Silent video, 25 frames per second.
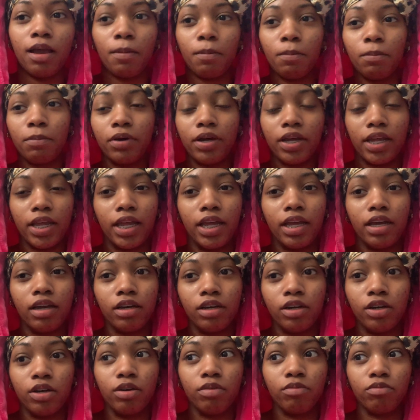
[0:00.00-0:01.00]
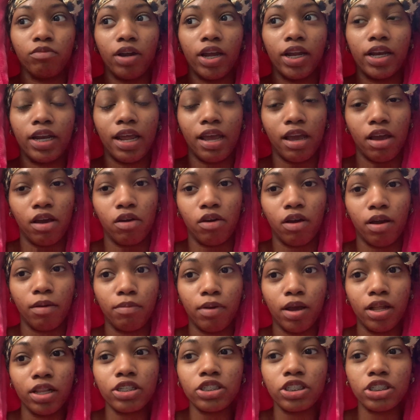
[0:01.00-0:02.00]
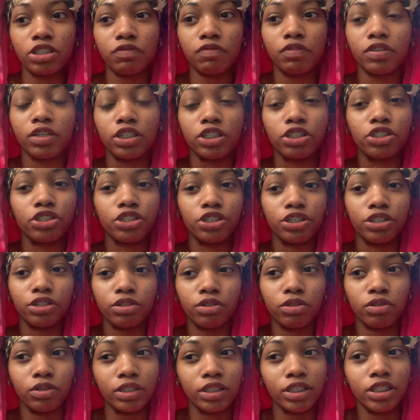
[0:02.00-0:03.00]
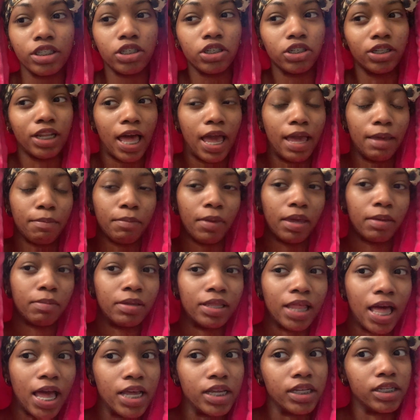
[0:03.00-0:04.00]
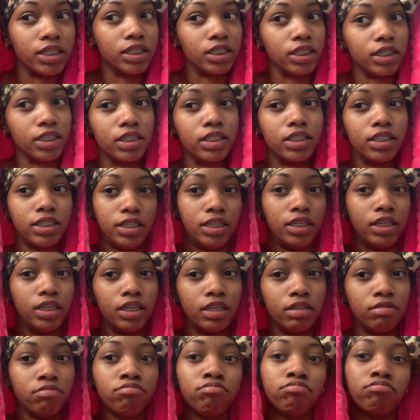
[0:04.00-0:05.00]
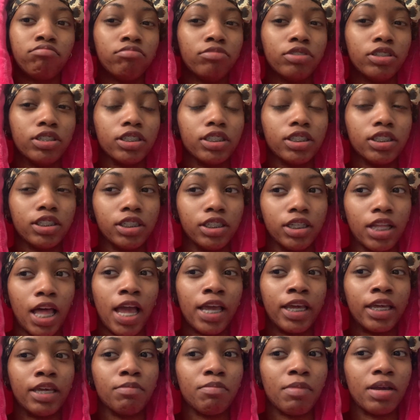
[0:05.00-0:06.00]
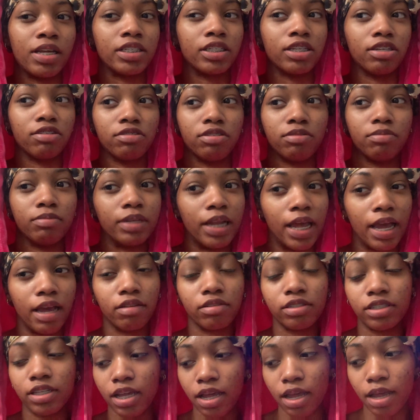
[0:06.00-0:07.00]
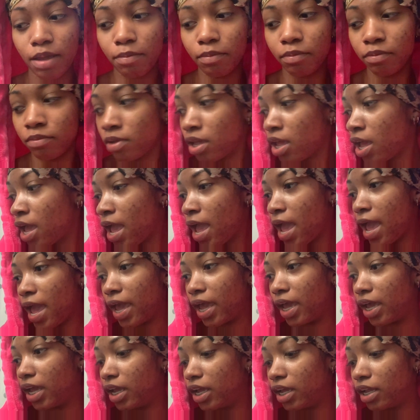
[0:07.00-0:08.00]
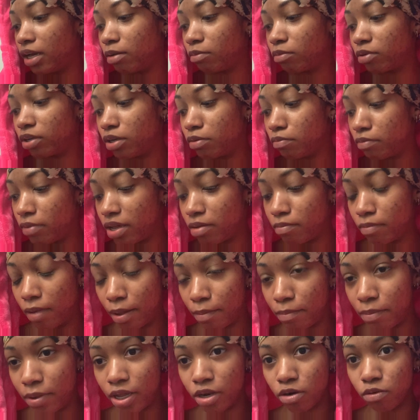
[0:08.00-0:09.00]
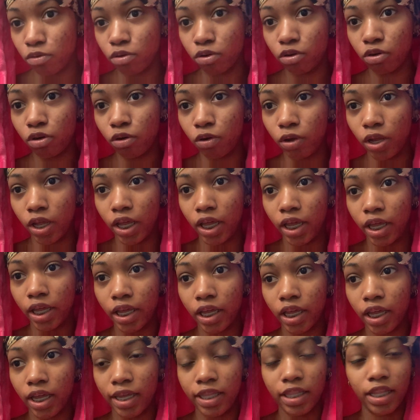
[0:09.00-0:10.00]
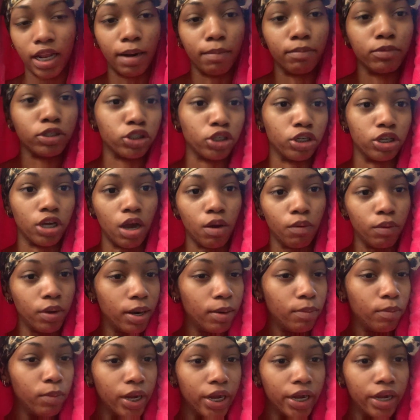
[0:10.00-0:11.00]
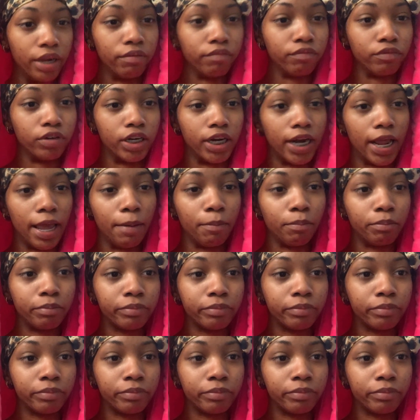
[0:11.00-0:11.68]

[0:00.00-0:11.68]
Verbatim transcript: But um right now, I'm probably just finna chill until like maybe like 6.10, just to like give myself some downtime. And I'm gonna make my bed real quick, and then I'm gonna show y'all what I'm wearing for today.